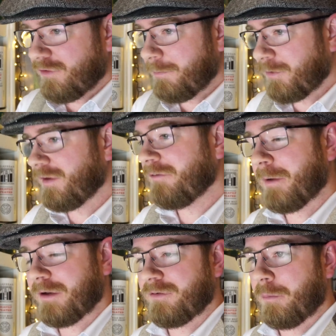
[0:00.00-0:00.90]
cheapest I've
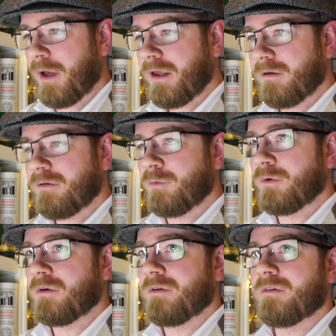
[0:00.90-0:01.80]
managed to buy it
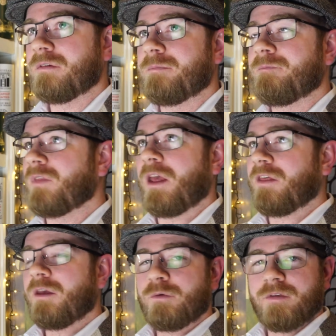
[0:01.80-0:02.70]
was, I
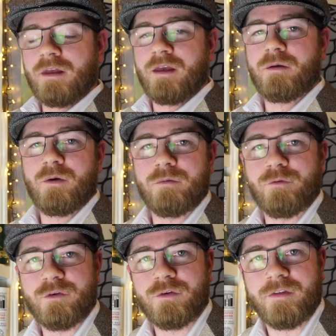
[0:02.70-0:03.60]
think it was like, it got
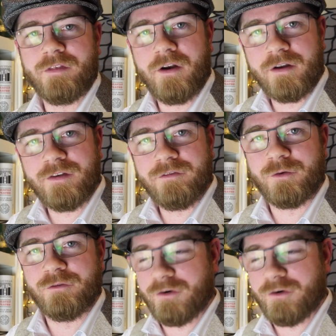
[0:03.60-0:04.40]
reduced to 37 over